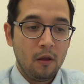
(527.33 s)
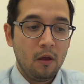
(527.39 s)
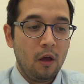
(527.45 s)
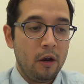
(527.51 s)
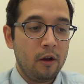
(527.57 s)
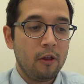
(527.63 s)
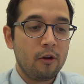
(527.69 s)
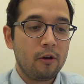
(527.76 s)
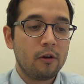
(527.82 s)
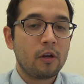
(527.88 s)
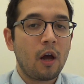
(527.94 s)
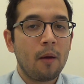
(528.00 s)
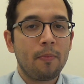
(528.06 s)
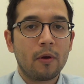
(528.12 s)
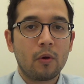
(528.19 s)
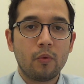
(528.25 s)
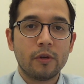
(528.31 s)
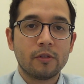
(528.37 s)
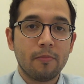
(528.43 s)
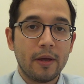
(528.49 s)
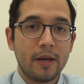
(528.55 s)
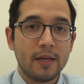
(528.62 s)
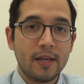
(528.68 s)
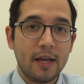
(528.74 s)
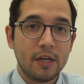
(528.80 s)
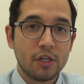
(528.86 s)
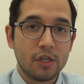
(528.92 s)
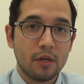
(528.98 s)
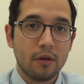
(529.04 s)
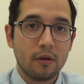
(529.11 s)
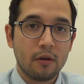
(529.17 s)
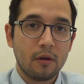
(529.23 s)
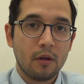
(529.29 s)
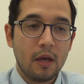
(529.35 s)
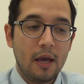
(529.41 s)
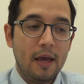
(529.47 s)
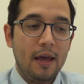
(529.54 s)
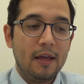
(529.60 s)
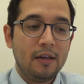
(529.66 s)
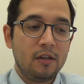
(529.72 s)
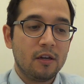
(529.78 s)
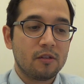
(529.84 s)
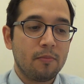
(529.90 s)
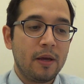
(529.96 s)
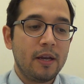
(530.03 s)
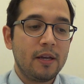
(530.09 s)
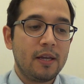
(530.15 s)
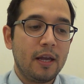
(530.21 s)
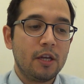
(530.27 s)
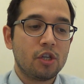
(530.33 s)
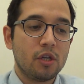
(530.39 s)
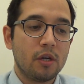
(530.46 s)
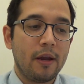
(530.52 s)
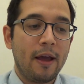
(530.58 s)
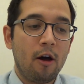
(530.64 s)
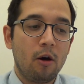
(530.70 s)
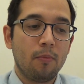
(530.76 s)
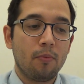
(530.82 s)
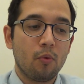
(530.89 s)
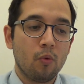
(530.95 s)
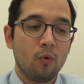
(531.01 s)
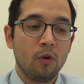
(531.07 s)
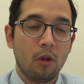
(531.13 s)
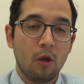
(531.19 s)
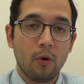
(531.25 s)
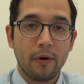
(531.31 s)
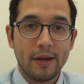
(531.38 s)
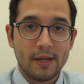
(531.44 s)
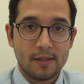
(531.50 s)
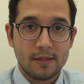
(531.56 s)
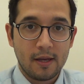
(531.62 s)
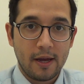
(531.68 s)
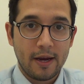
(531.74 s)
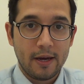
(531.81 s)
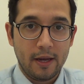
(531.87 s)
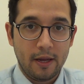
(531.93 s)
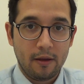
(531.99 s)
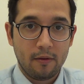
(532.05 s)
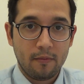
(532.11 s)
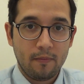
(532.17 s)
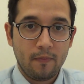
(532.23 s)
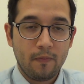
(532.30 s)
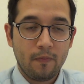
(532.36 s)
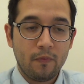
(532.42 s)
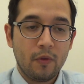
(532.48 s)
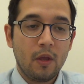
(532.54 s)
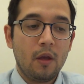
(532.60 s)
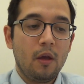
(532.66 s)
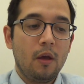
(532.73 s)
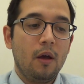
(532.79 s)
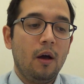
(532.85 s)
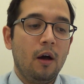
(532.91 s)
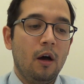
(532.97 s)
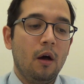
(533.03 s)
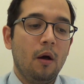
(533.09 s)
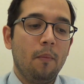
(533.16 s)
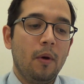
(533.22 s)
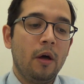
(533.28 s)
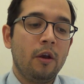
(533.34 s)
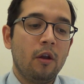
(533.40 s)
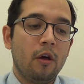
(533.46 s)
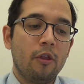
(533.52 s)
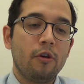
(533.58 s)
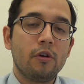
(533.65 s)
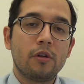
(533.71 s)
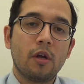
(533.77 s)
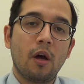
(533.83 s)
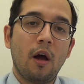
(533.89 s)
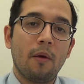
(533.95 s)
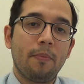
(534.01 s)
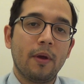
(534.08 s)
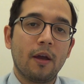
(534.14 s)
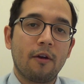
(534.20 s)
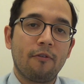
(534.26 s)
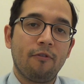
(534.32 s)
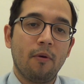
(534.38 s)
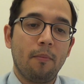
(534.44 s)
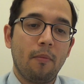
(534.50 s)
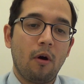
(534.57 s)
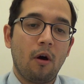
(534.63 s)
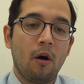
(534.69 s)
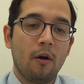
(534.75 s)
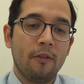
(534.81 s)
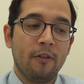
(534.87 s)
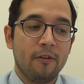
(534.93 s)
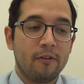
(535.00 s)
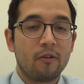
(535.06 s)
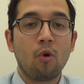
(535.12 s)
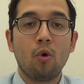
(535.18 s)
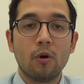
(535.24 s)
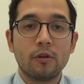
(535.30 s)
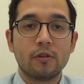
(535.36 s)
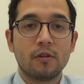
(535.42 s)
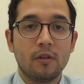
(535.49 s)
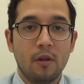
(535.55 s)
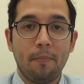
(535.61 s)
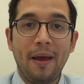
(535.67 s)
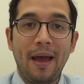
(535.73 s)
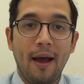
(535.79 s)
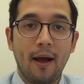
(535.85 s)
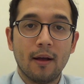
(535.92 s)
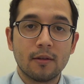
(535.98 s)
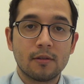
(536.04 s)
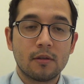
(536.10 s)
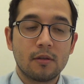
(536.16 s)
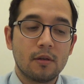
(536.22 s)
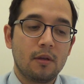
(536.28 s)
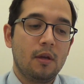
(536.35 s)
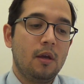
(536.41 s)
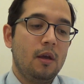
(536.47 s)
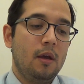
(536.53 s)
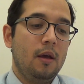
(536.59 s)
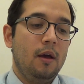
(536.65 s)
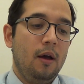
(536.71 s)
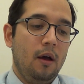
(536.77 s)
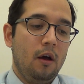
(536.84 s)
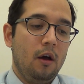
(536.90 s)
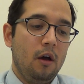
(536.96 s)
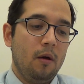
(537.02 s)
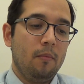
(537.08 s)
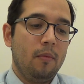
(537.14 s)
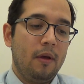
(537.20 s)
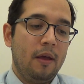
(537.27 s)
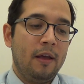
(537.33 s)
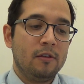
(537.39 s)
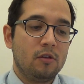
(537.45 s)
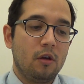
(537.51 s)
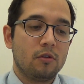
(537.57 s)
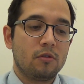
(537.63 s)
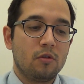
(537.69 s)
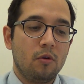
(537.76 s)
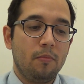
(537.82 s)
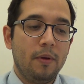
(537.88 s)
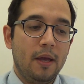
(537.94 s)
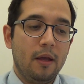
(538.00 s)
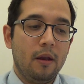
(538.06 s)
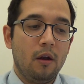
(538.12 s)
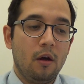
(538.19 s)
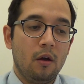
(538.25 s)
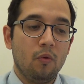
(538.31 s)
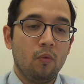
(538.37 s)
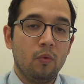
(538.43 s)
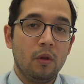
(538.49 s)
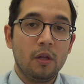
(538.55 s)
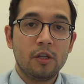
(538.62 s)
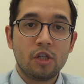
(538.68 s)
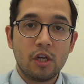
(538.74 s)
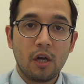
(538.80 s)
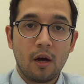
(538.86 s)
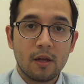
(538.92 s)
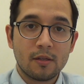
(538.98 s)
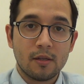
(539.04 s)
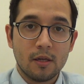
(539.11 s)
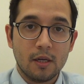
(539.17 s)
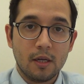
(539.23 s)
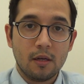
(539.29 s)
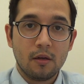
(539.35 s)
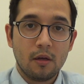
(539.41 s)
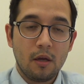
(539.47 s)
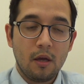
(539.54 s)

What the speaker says: Another topic was meditation. Does meditation help lower anxiety? Another topic from this course in the past has also been religiosity